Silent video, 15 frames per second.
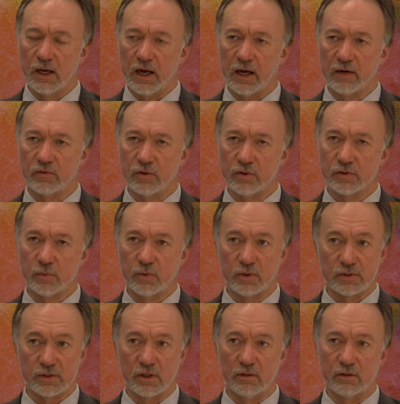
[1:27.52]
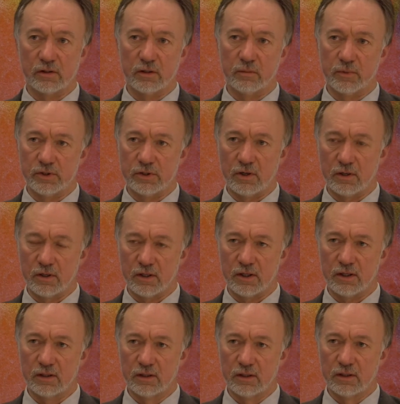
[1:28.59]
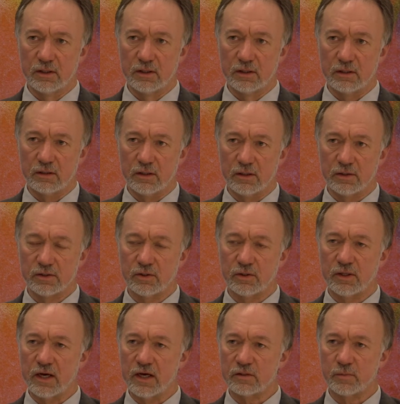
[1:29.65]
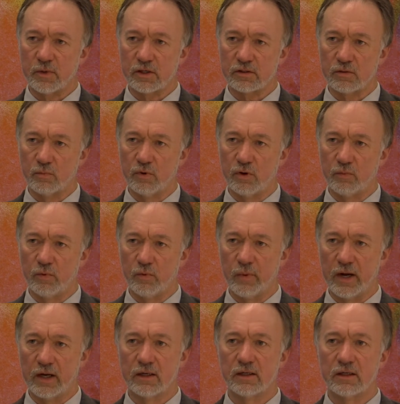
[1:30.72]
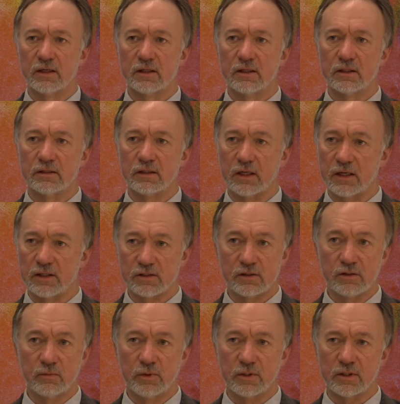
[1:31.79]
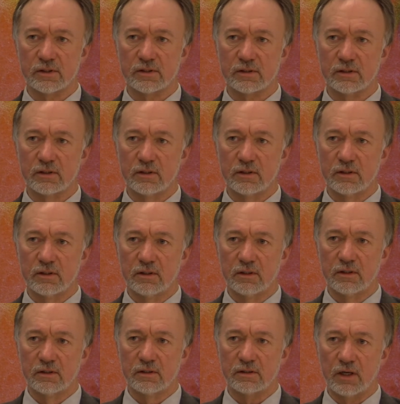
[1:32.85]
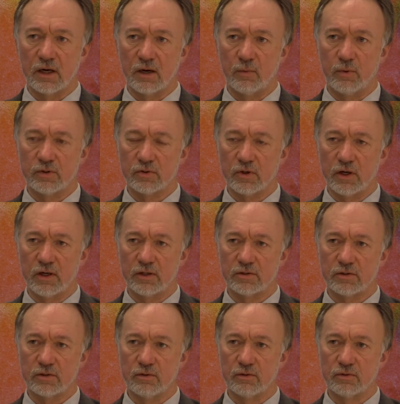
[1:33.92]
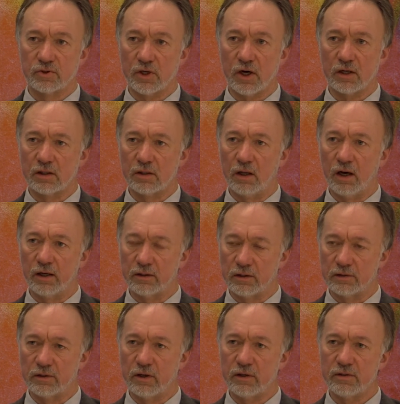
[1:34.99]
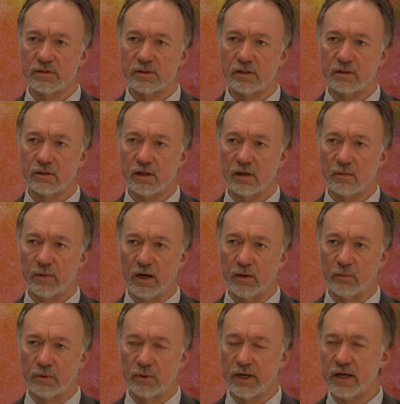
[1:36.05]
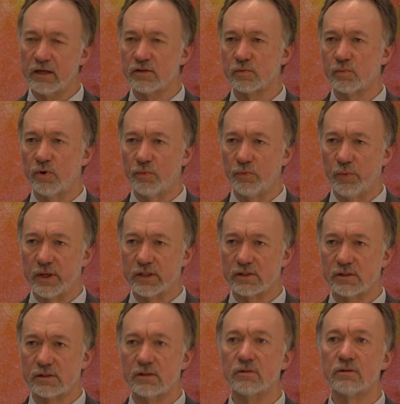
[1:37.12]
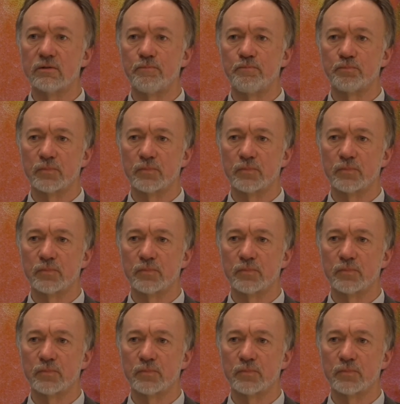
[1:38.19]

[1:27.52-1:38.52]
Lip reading: And of course we also look at the modernity. There are certain aspects of World War I that are still with us. So we try to shine a light on those and think about, well, how does World War I still